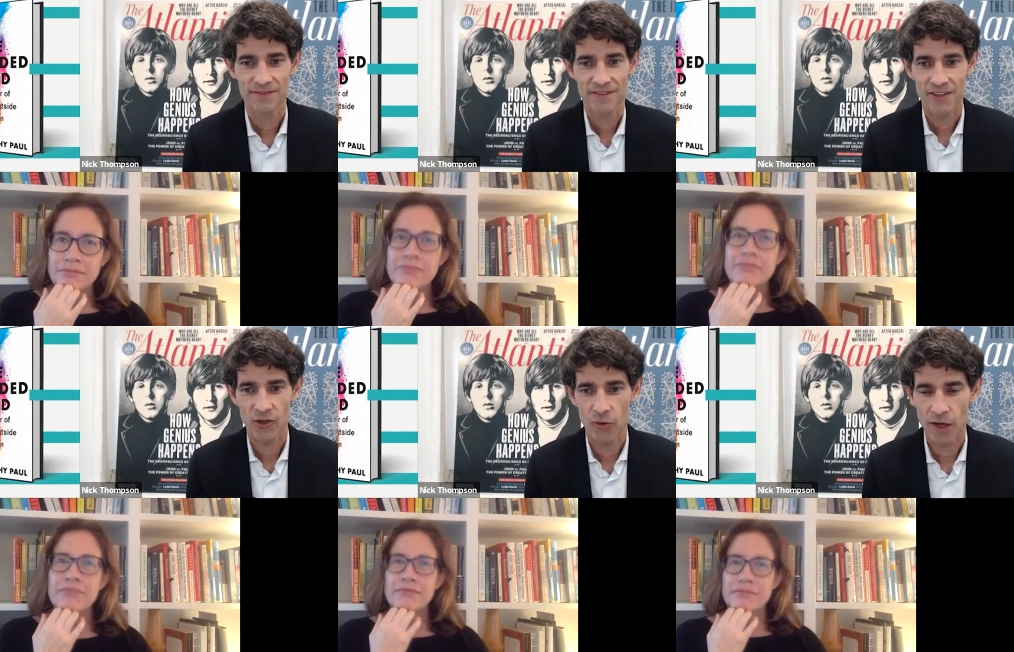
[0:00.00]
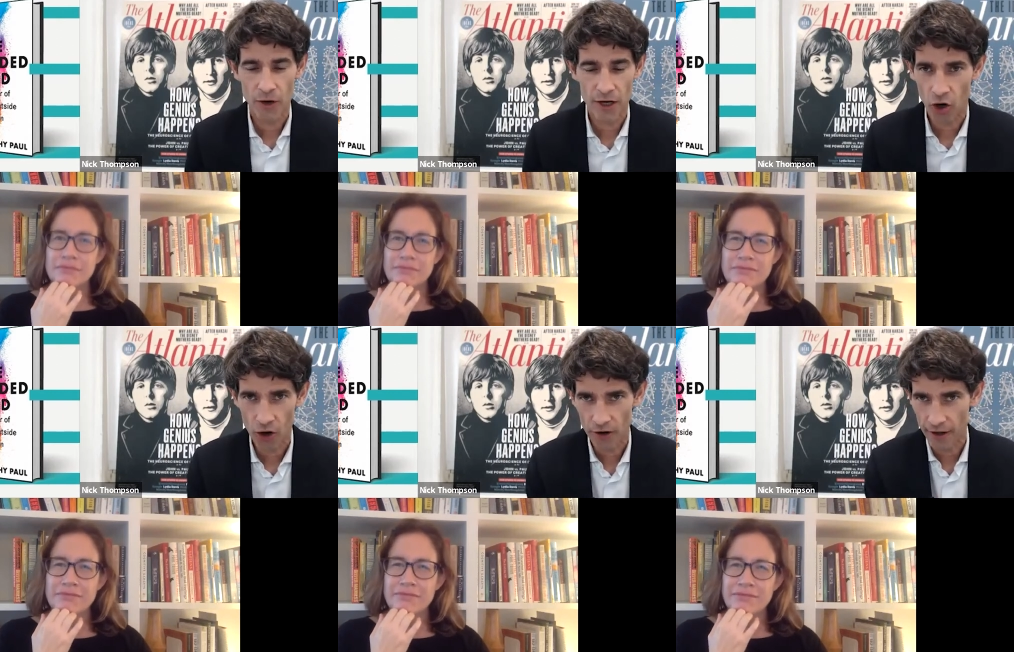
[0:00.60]
Speaker 1: Mm. You know, when I'm hmm. running hmm.
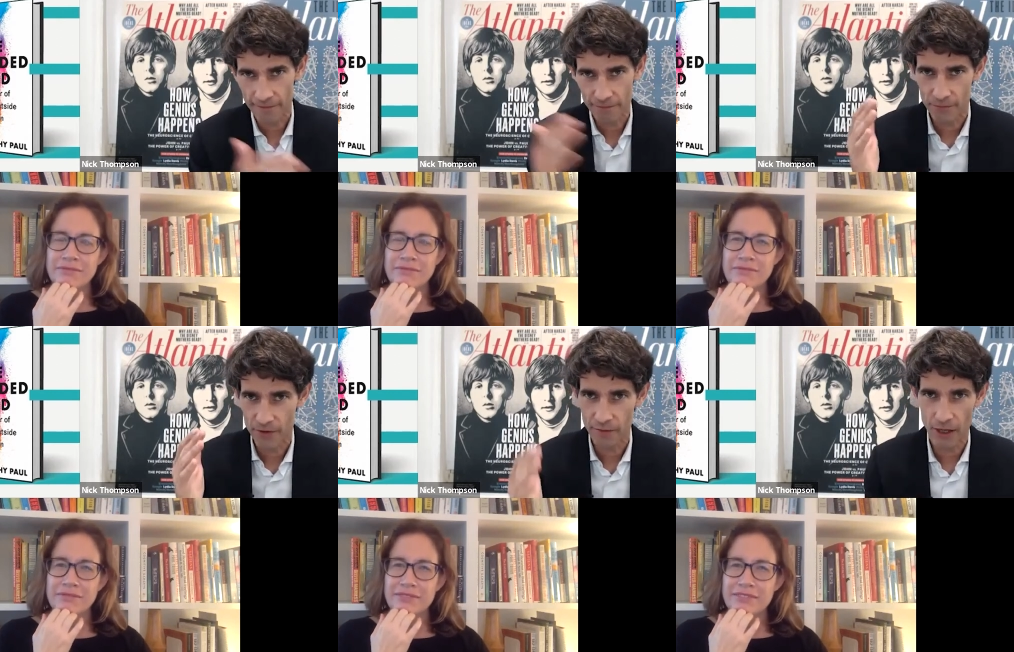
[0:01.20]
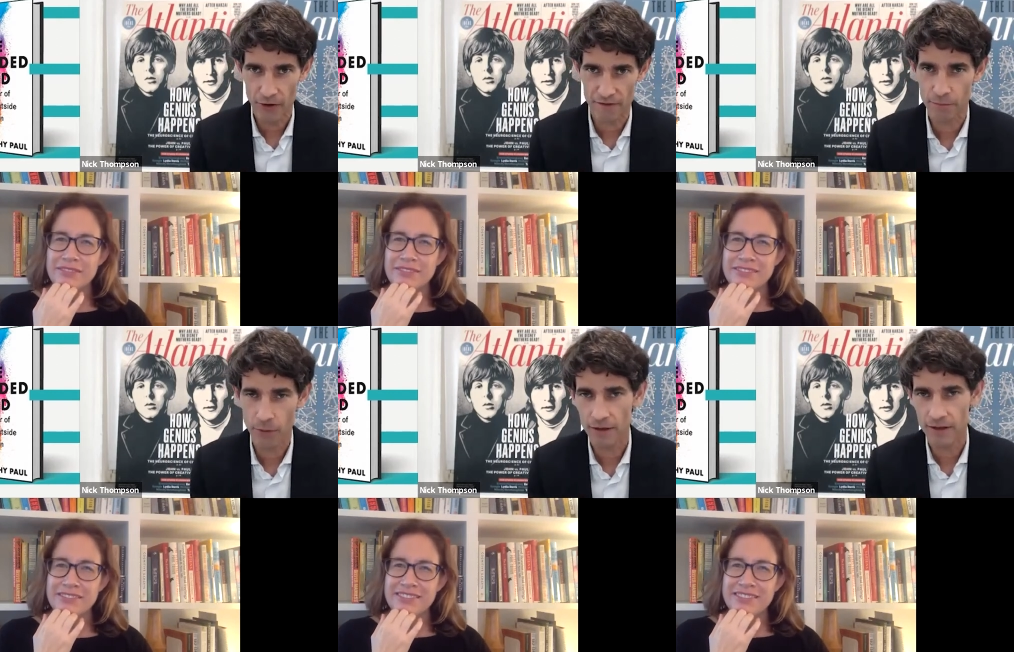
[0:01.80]
hard, I the amount of
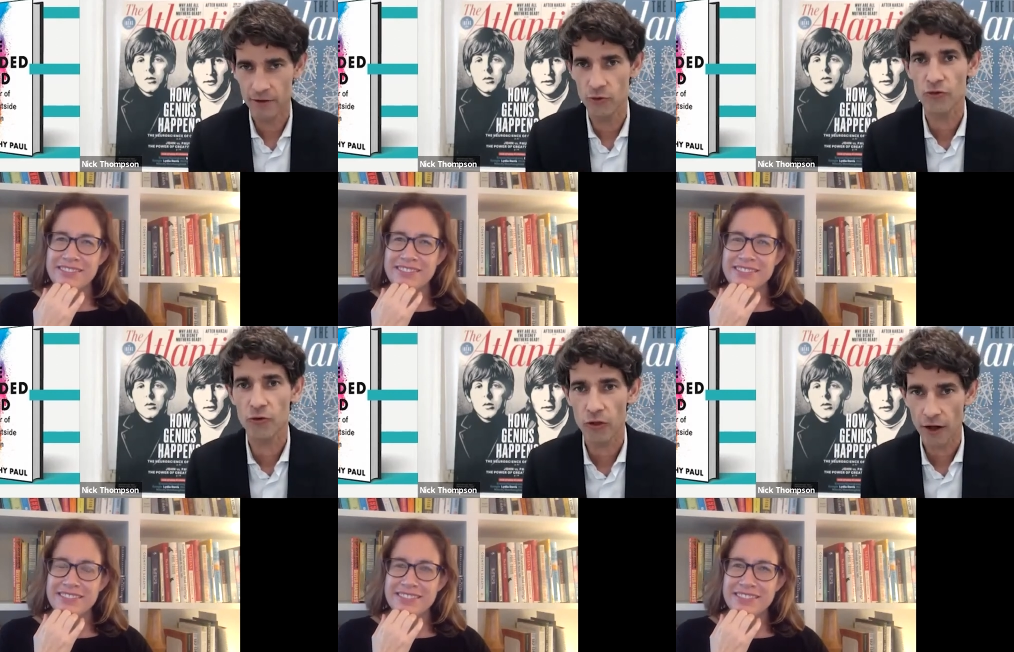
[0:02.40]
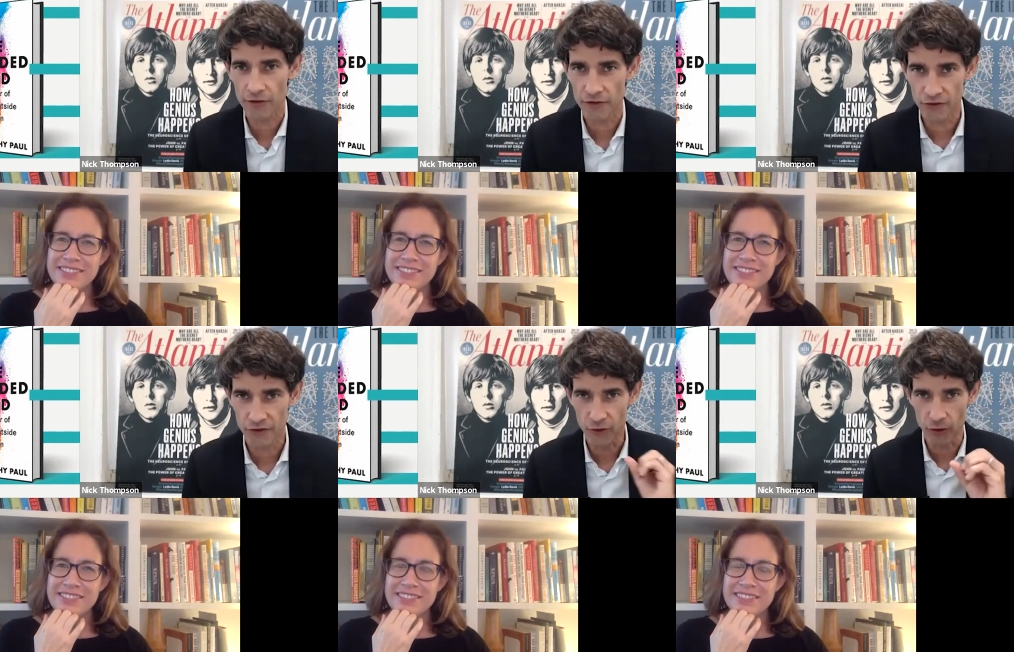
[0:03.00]
useful thoughts is
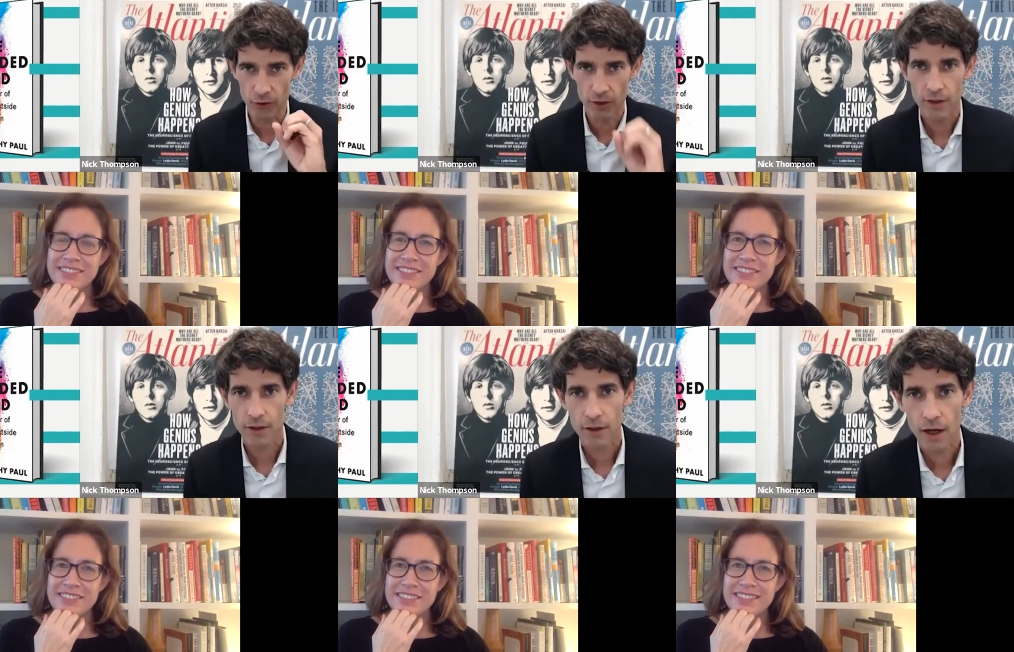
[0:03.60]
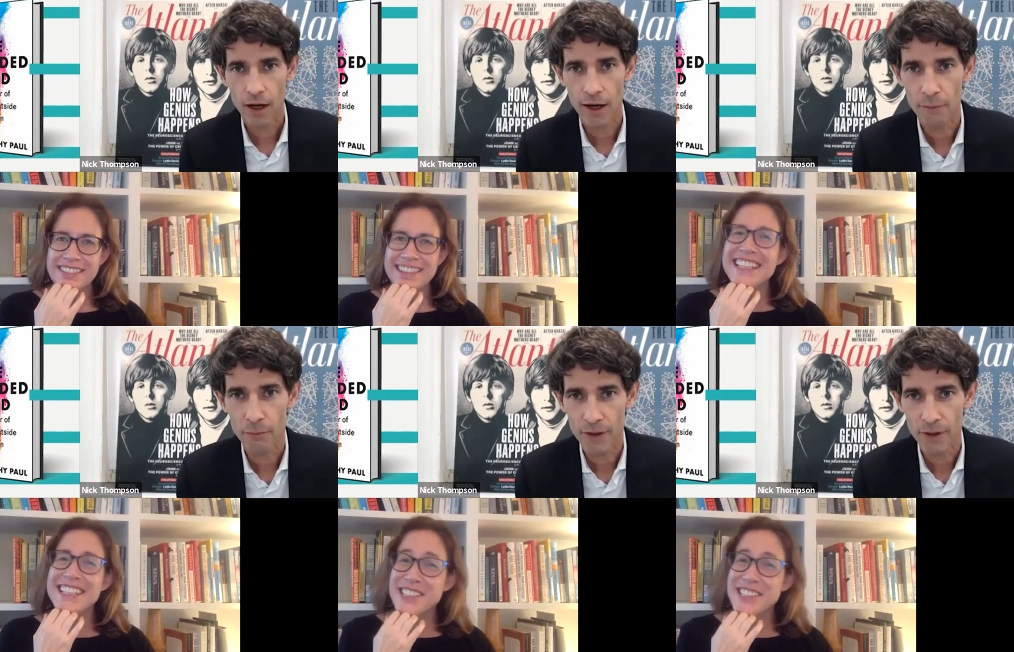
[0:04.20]
zero. Um,